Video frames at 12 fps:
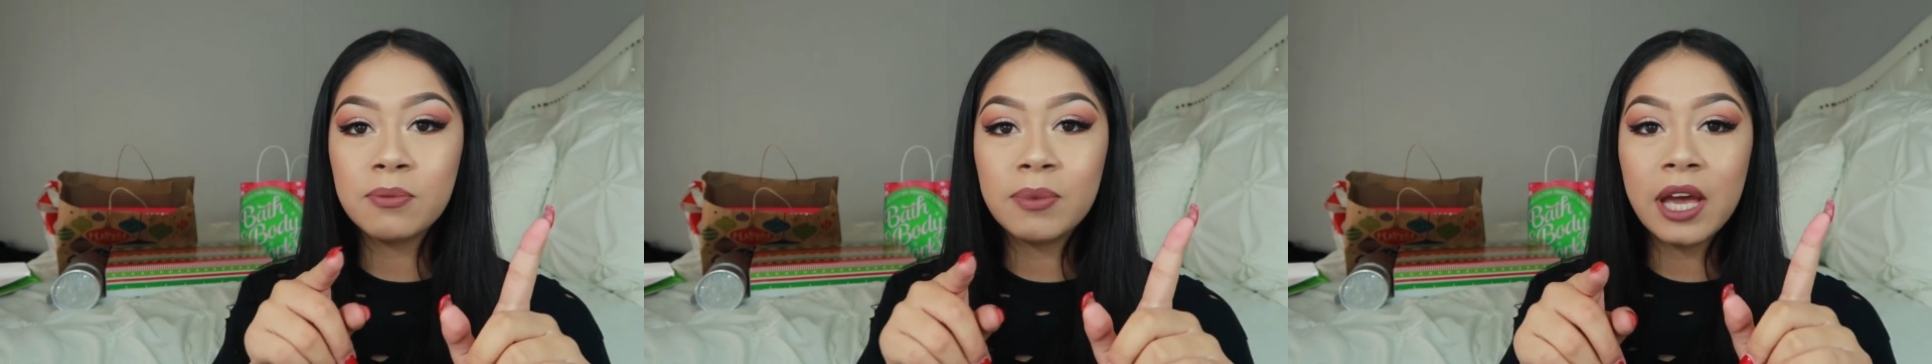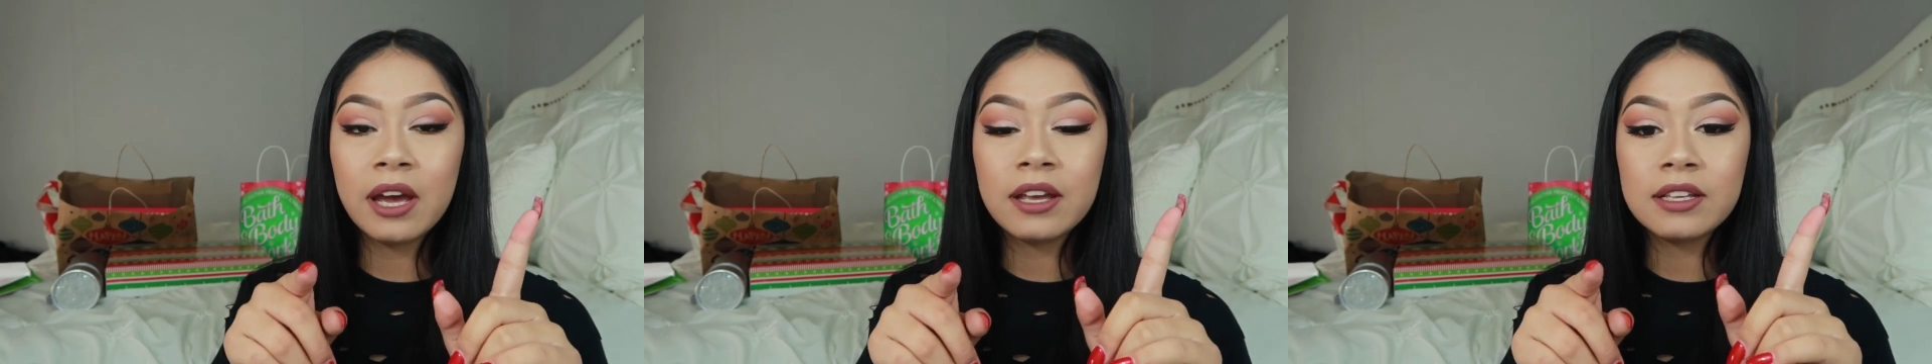
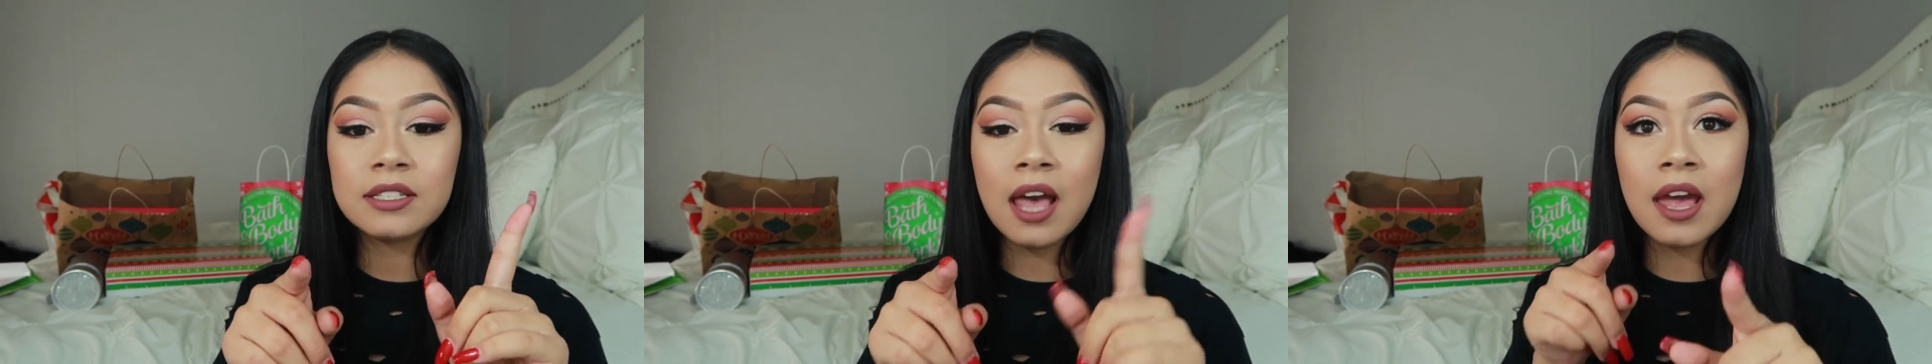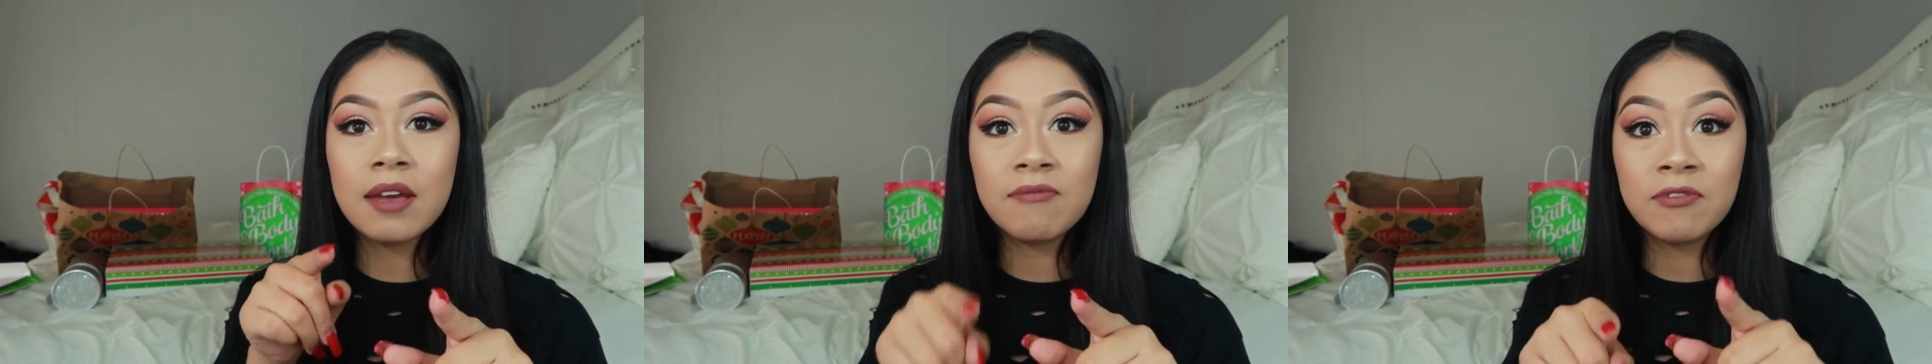because
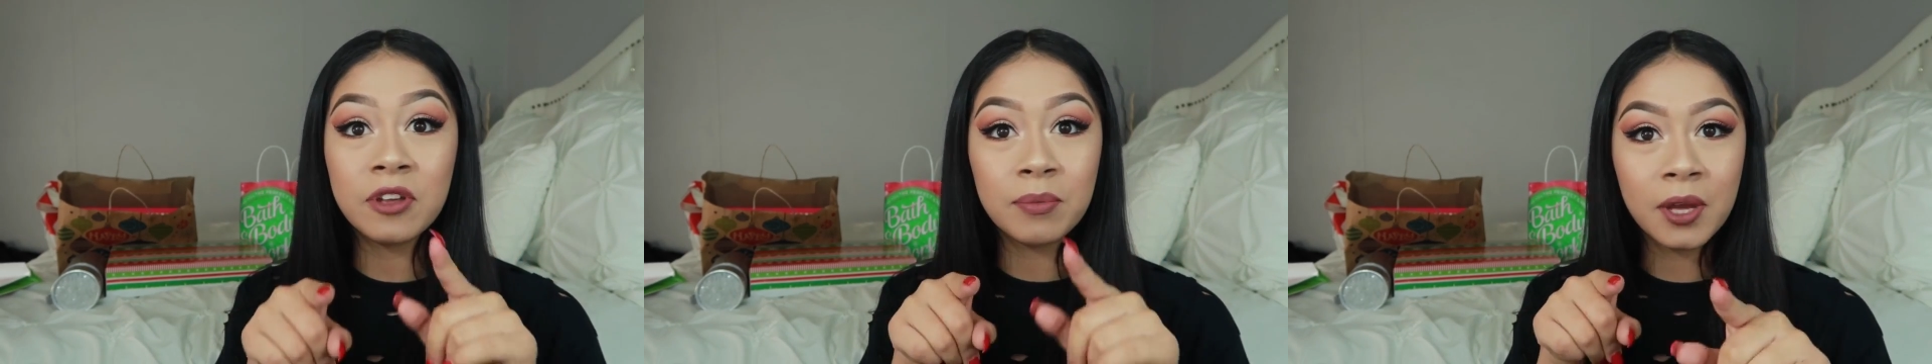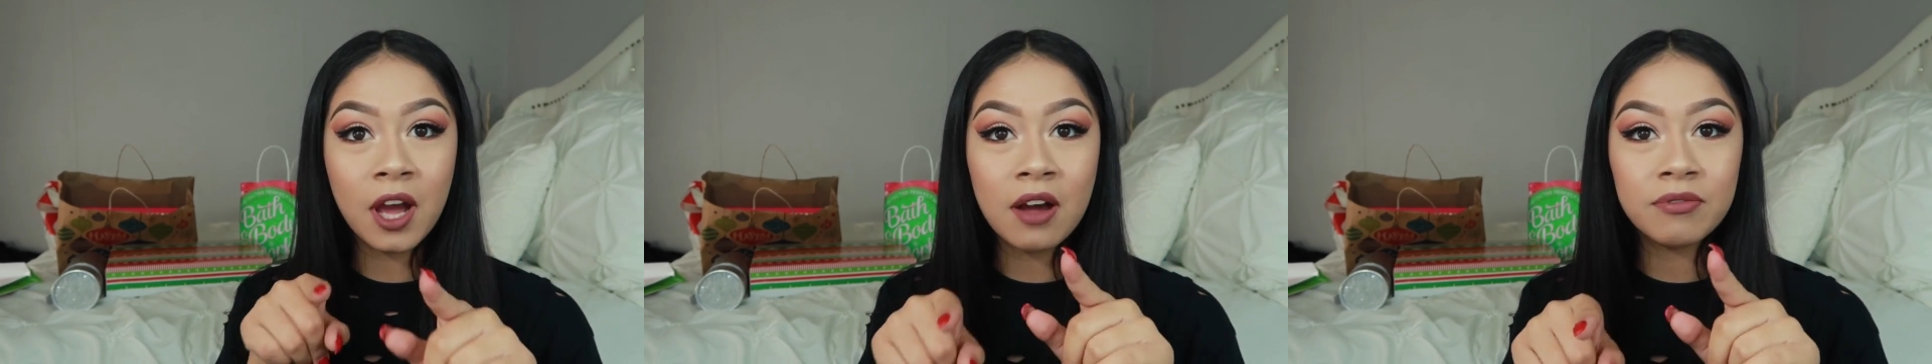I am
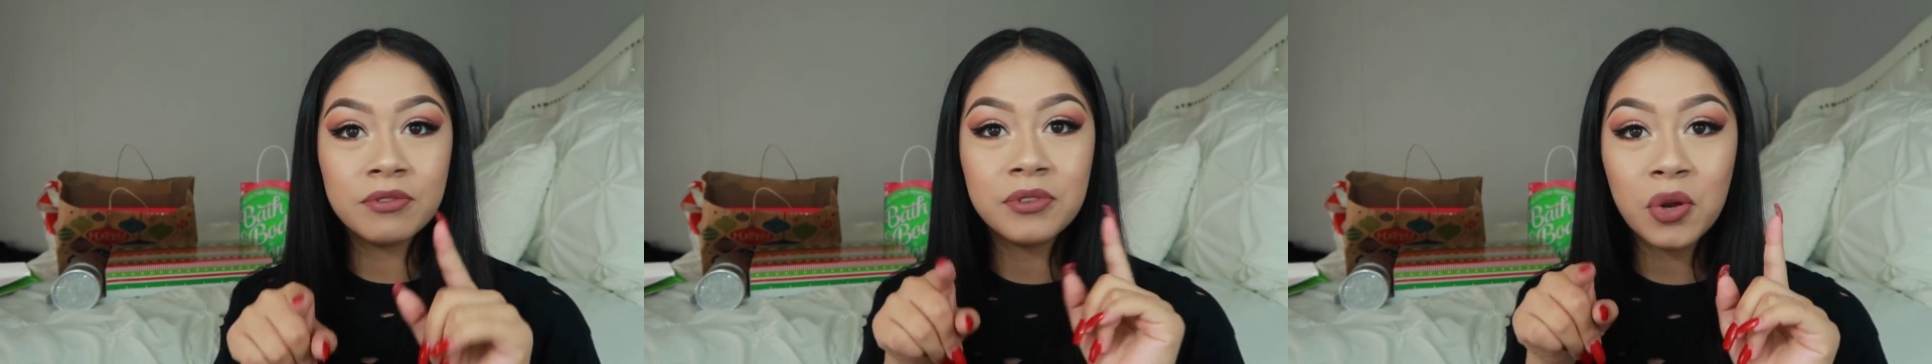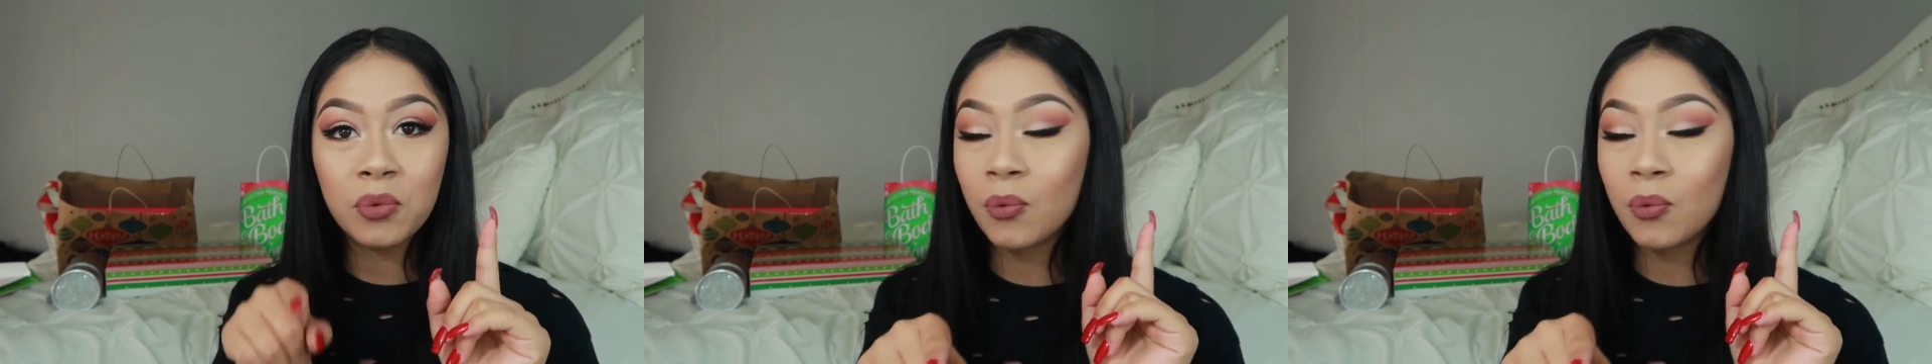filming off of it